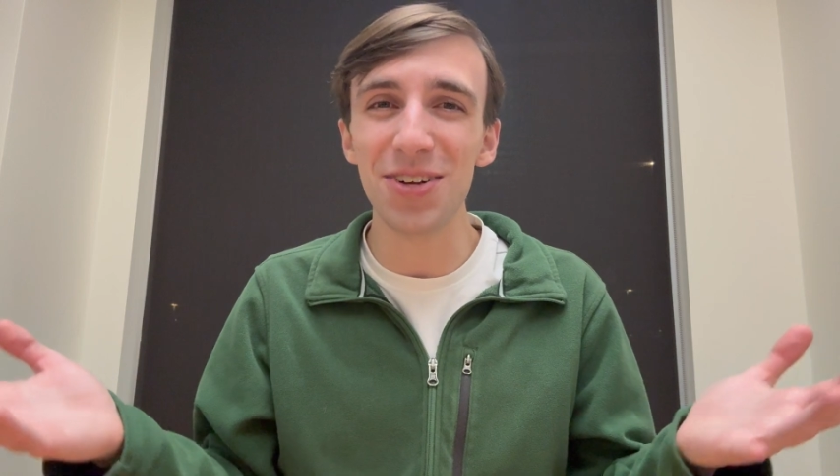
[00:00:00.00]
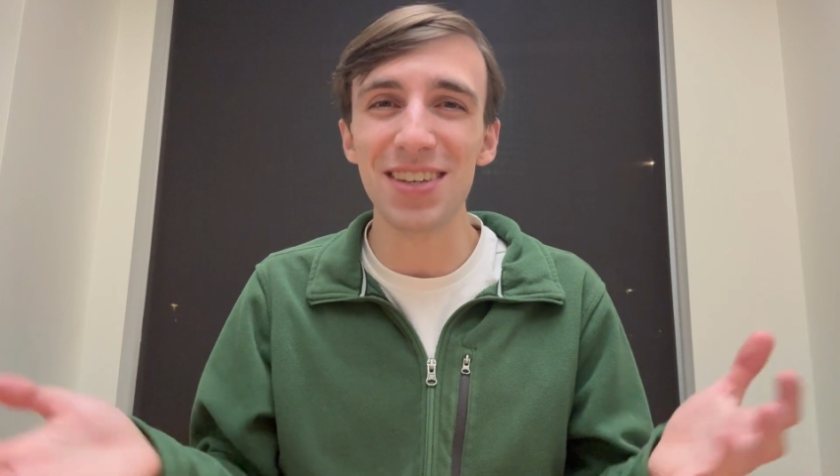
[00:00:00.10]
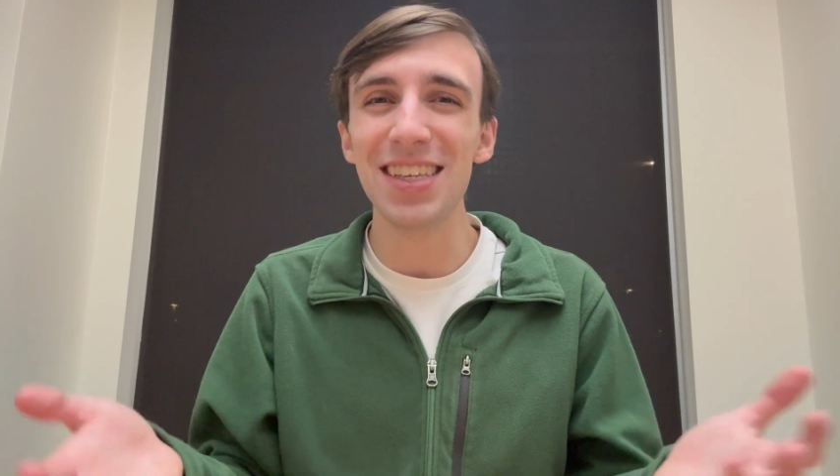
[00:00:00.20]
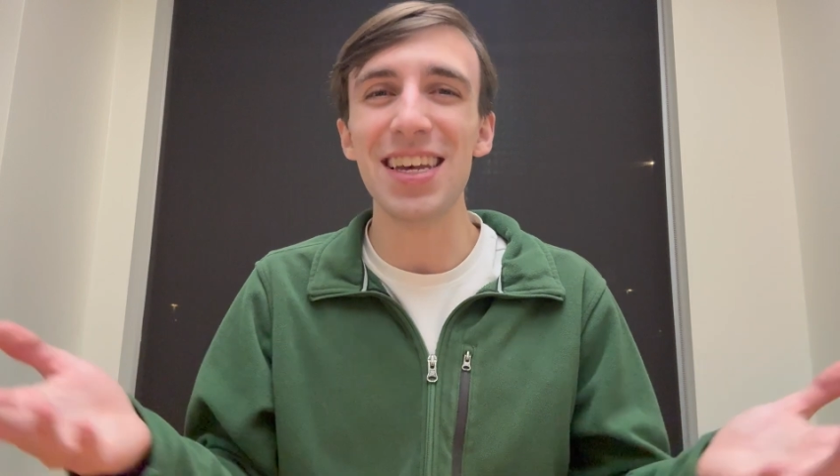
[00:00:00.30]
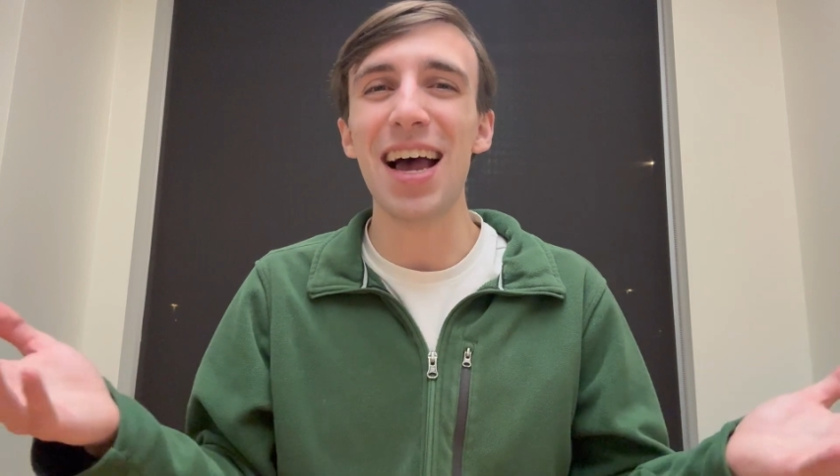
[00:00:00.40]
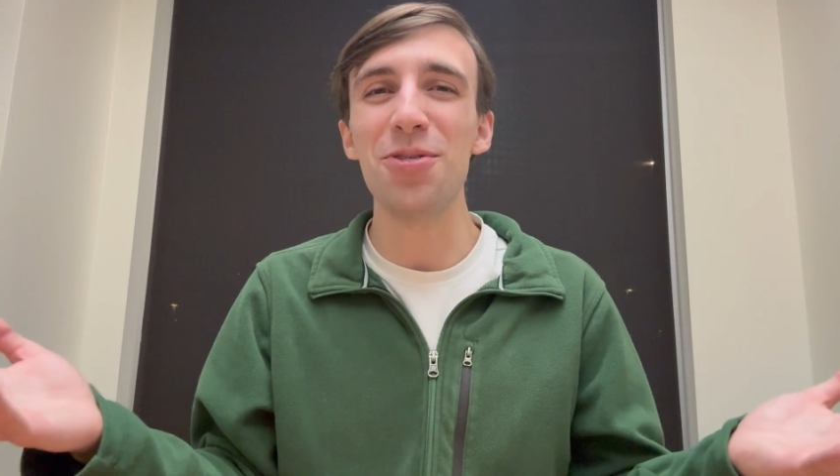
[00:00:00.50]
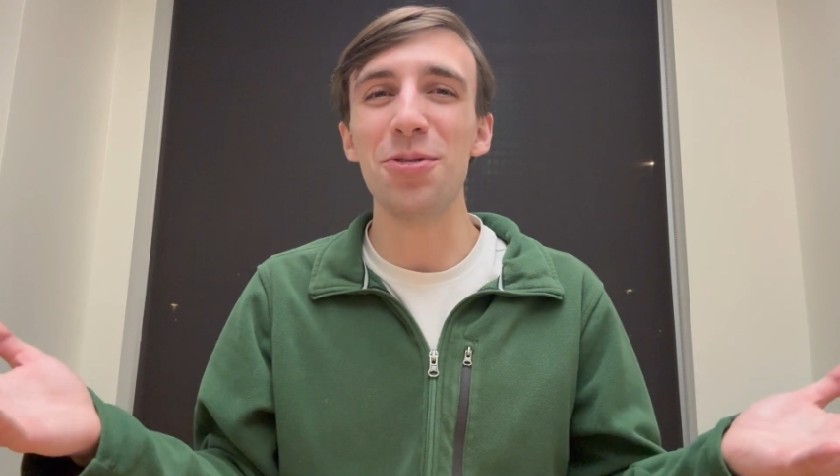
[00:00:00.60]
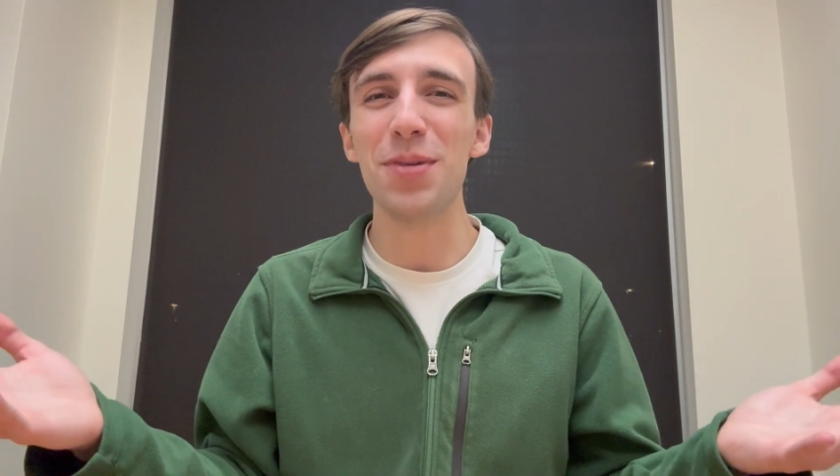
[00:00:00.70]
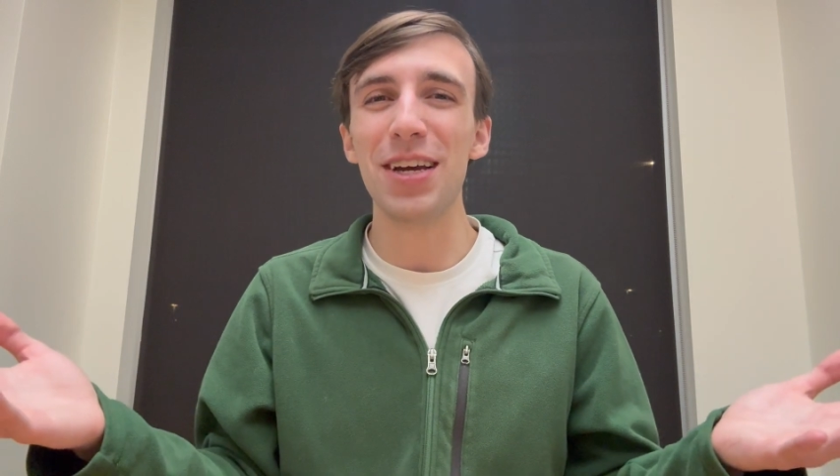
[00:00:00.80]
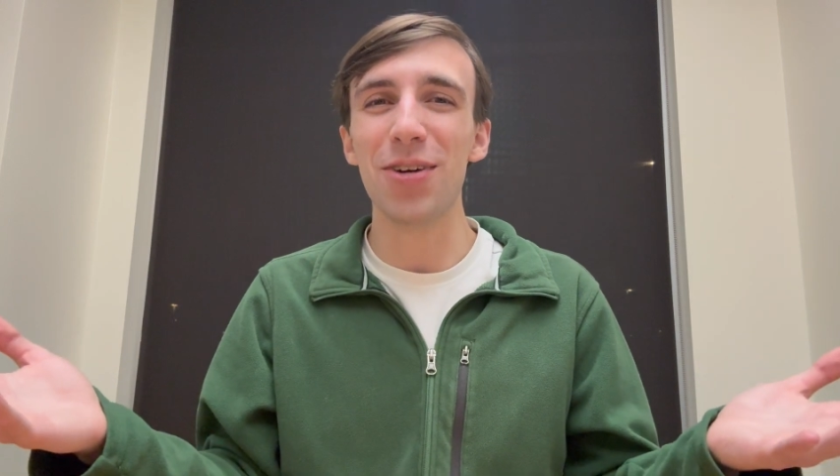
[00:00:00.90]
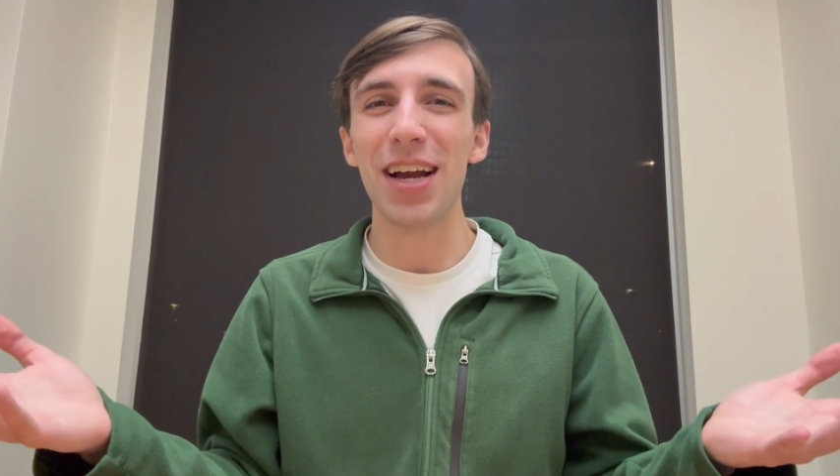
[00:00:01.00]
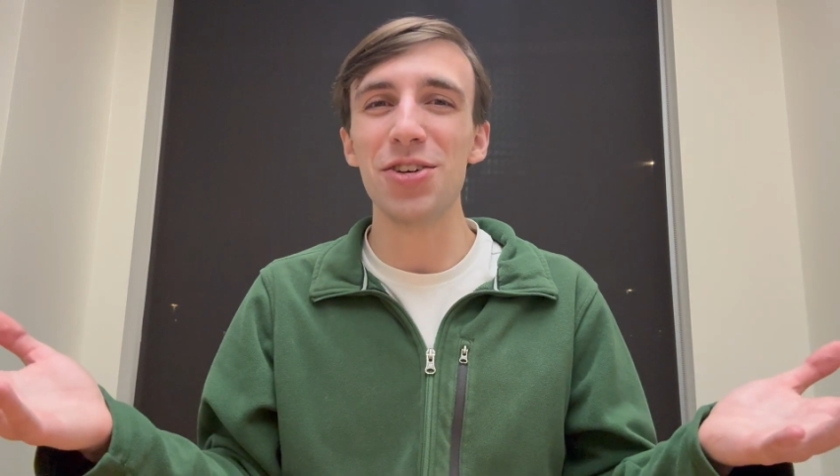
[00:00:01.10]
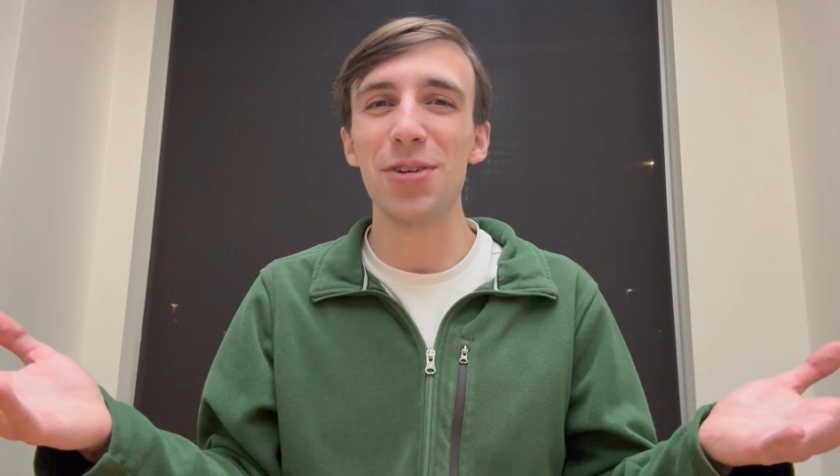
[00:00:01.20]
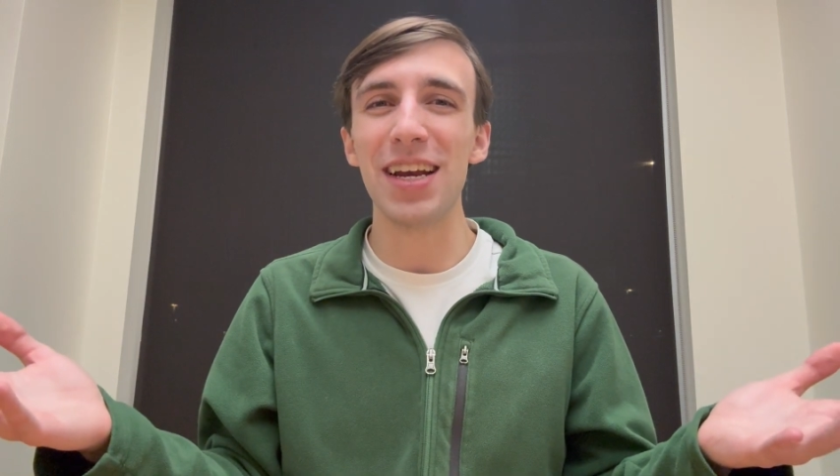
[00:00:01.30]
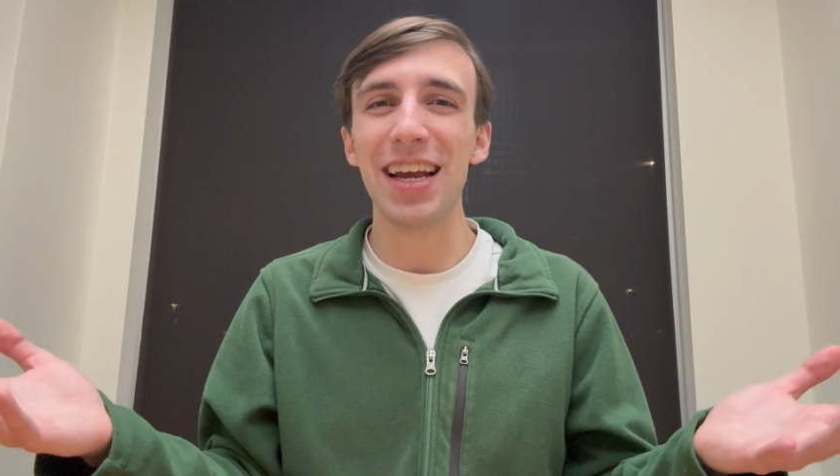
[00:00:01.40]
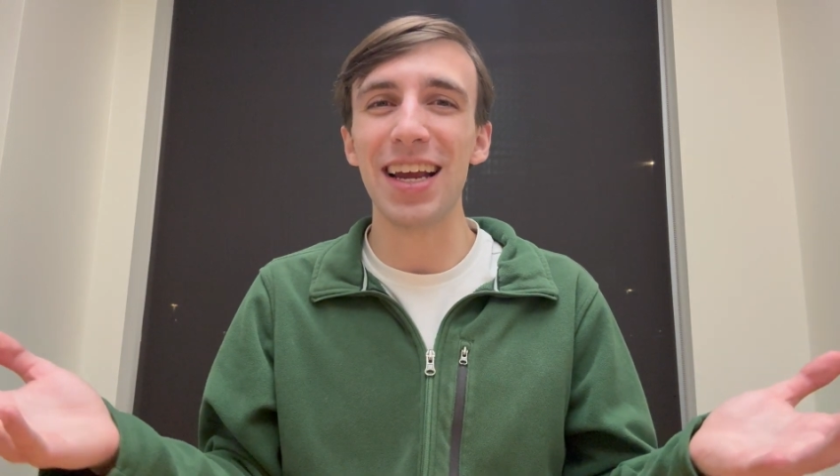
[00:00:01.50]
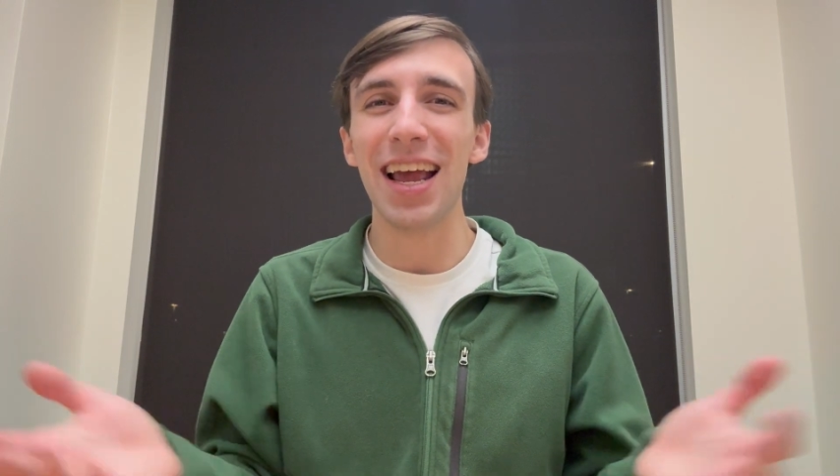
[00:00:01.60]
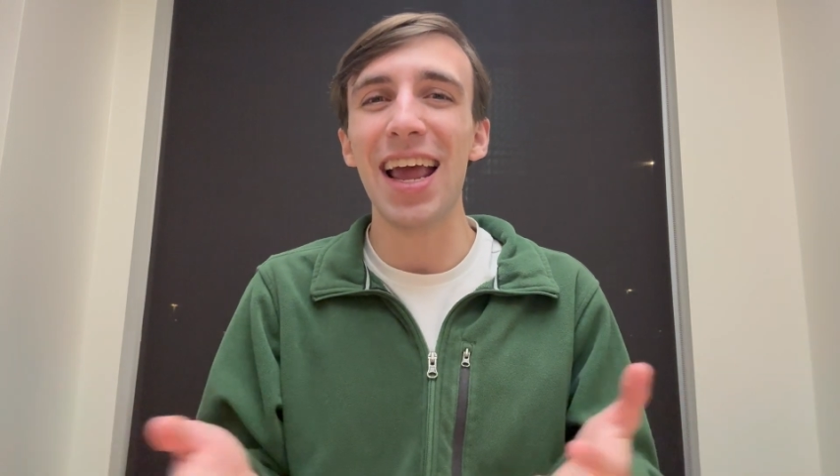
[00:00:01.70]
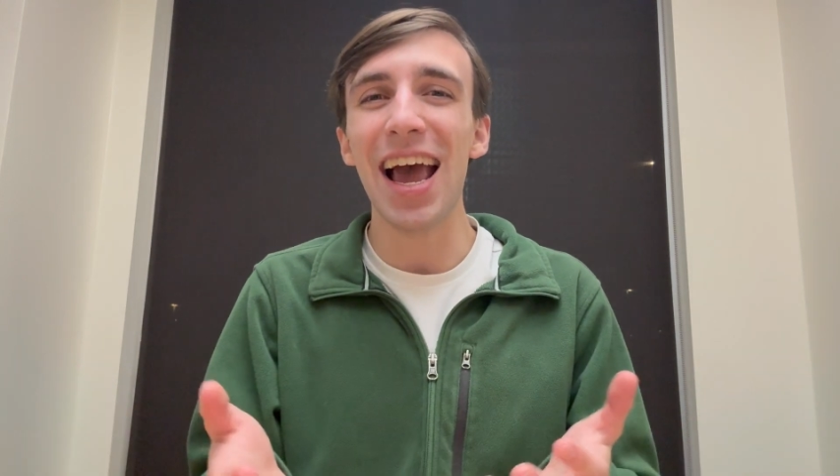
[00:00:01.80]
since I will be graduating